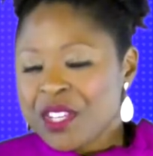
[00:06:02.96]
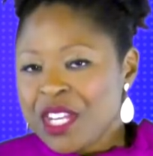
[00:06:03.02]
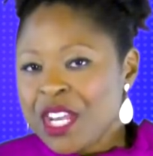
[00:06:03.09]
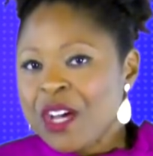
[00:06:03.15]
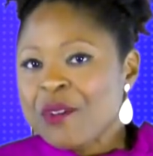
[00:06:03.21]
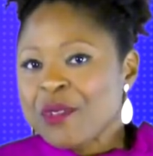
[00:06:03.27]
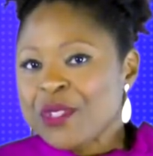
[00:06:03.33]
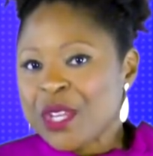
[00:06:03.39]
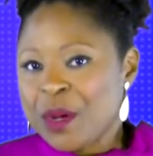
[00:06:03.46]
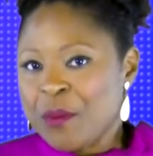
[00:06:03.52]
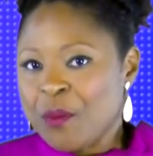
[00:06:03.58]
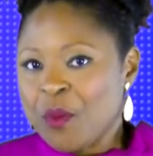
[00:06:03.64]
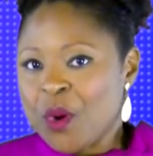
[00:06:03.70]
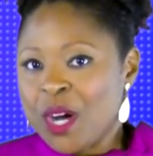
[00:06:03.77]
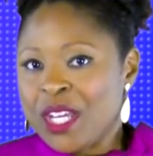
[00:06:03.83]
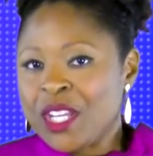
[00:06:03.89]
you know
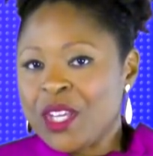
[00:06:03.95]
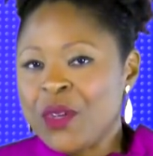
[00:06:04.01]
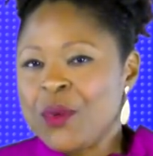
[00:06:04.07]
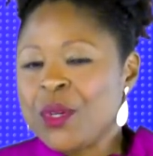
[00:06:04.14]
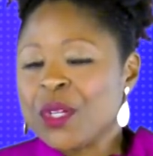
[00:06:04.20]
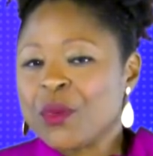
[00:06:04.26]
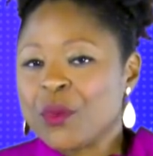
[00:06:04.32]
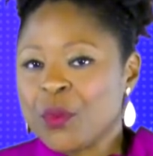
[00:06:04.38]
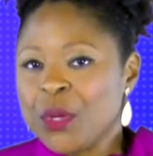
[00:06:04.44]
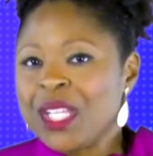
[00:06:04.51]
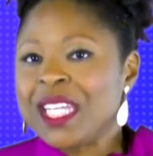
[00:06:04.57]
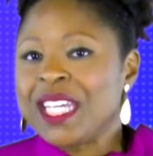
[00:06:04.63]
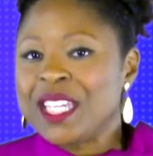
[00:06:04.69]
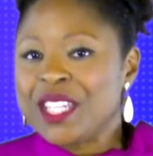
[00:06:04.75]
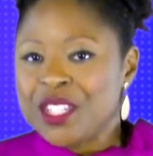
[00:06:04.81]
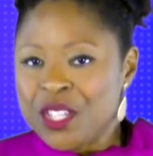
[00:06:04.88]
someone who could
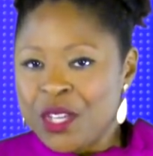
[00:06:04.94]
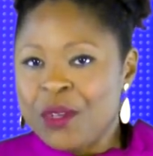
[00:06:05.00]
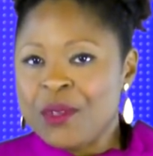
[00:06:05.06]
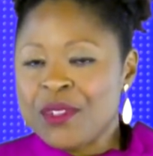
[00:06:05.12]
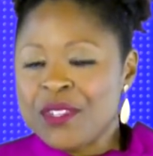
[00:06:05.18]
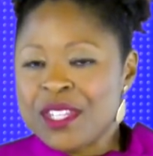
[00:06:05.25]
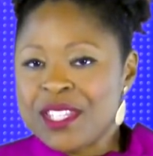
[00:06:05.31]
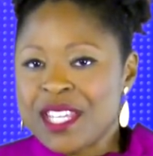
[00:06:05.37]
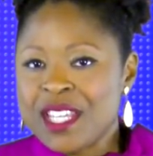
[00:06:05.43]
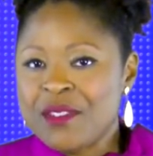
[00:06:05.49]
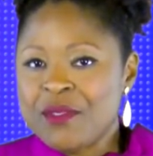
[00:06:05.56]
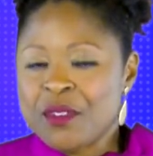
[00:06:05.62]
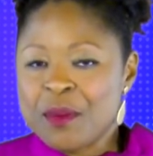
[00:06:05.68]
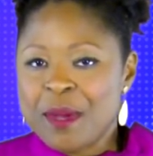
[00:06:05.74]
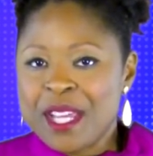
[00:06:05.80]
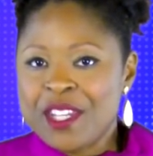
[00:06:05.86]
really use this
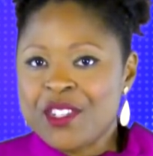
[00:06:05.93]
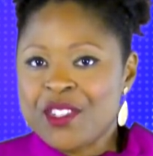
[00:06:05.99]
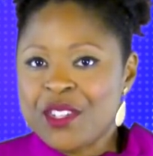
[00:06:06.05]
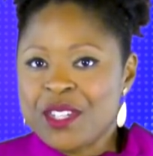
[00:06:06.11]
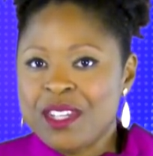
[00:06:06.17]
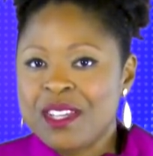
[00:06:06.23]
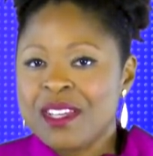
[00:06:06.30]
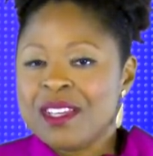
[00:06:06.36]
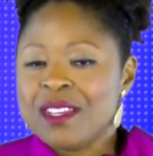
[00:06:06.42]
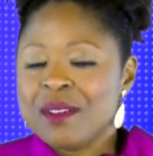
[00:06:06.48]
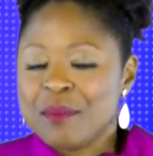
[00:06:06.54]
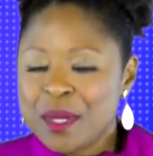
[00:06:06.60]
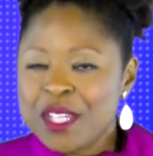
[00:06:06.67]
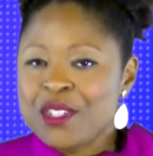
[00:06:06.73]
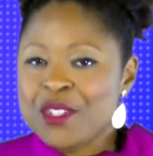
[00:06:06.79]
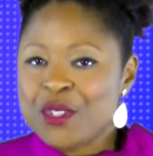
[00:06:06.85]
information,
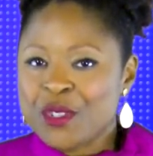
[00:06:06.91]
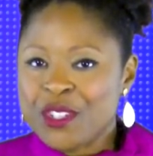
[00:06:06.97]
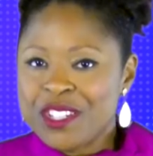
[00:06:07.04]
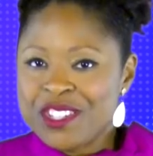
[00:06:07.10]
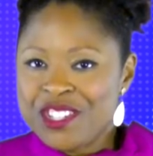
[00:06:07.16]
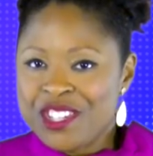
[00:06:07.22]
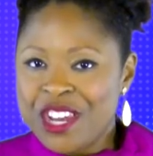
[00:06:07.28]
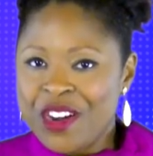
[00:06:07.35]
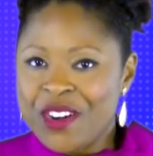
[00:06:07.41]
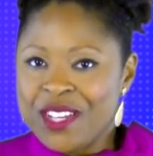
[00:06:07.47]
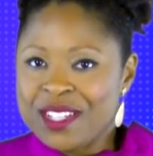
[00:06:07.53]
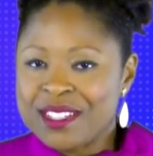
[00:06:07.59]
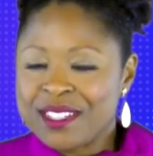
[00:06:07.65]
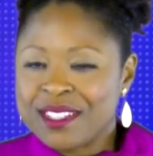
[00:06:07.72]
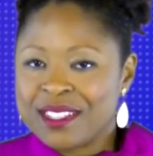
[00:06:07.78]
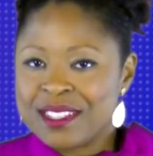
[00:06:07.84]
be sure to share
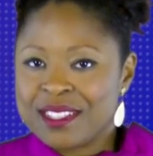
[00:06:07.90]
it.